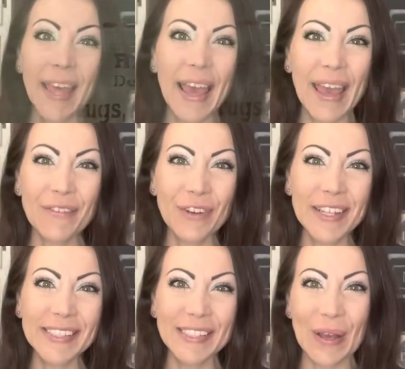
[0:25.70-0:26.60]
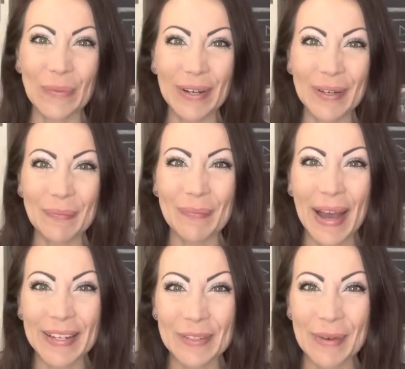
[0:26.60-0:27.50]
Hey friends, welcome
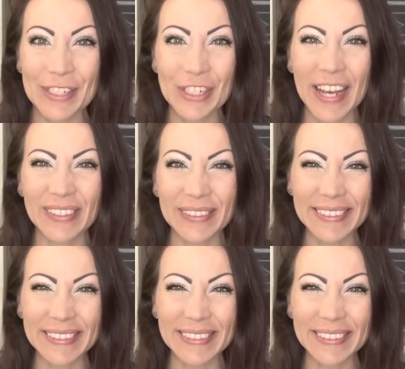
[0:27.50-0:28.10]
back to my channel.